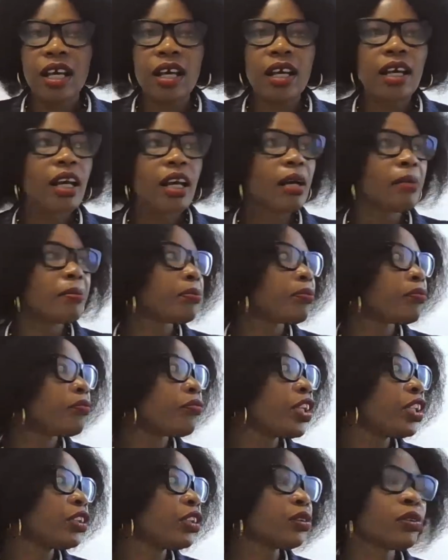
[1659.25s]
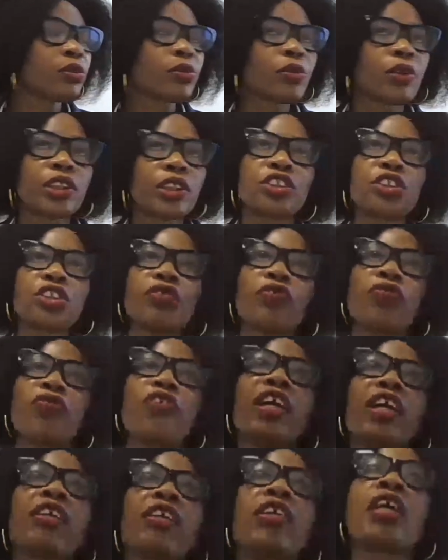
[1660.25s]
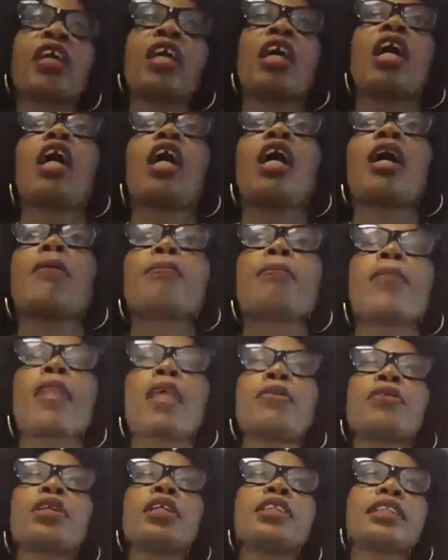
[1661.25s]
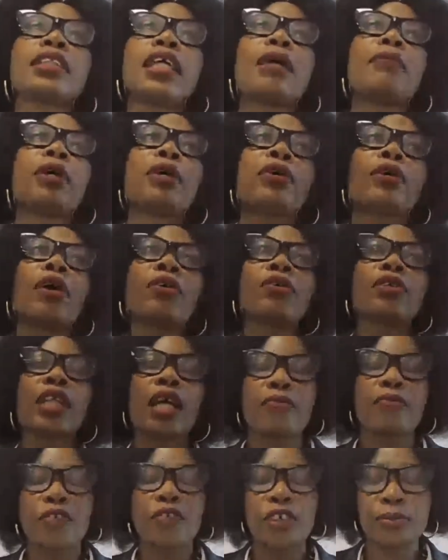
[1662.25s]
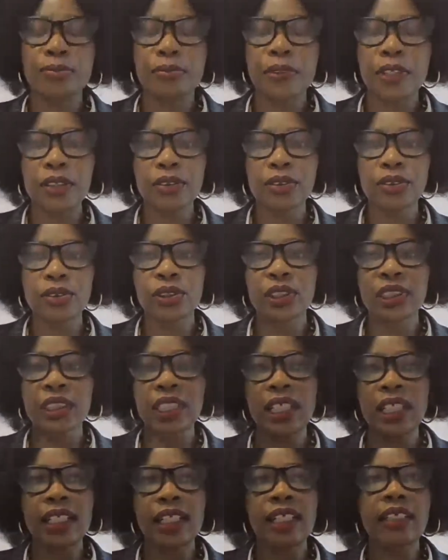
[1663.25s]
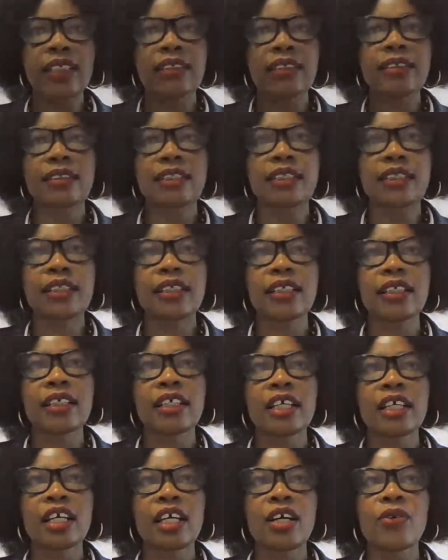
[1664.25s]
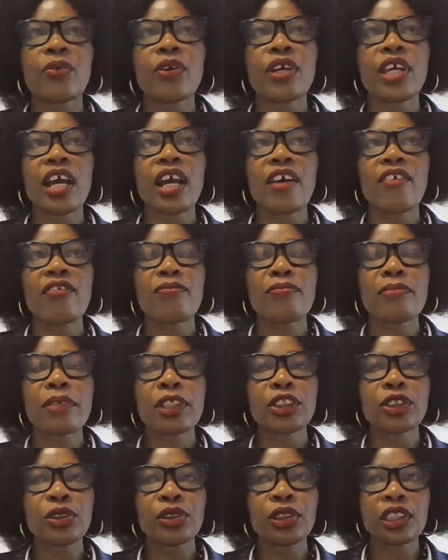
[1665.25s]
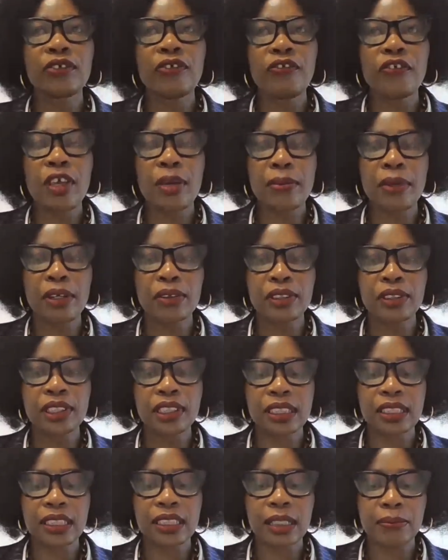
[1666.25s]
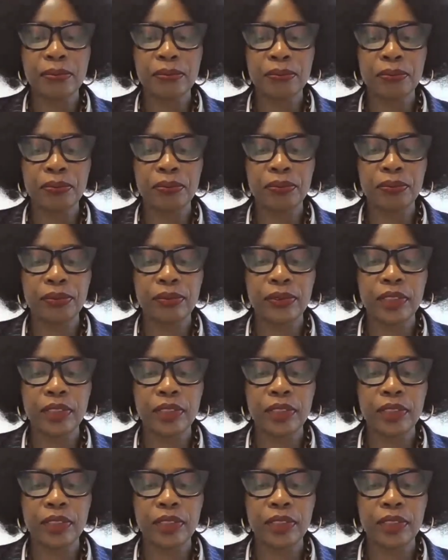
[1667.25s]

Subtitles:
Yeah, very good question, Faith. This time around, I'm very proud to say that we have majority females in